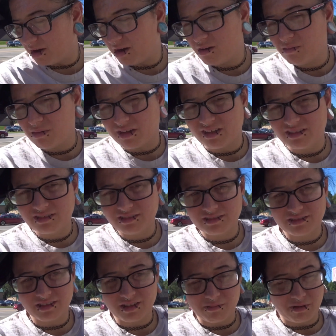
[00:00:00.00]
hoping.
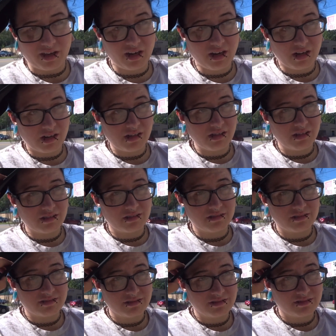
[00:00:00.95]
It better.
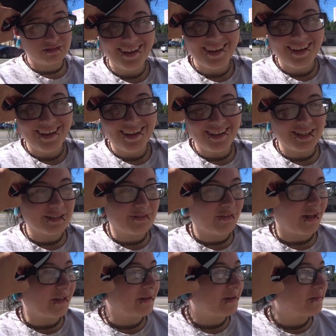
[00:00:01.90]
You
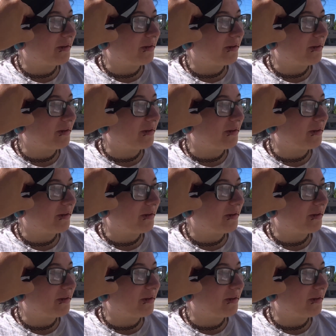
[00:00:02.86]
fall in